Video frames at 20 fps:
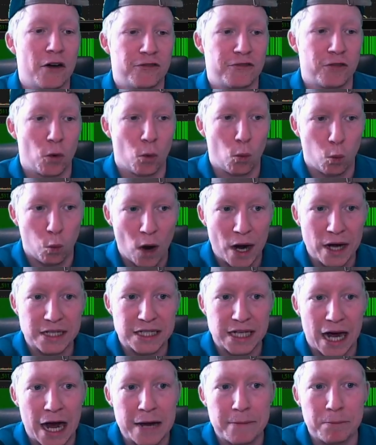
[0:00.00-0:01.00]
for
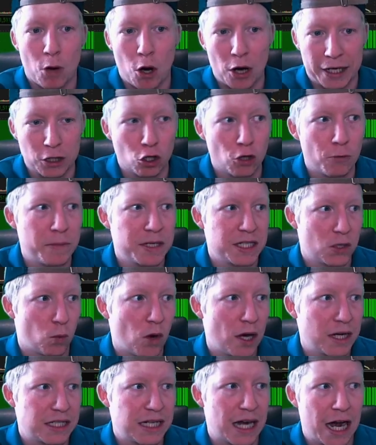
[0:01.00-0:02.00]
what time market opens
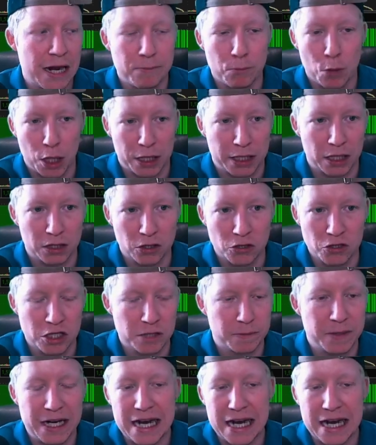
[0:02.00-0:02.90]
and what time market closes.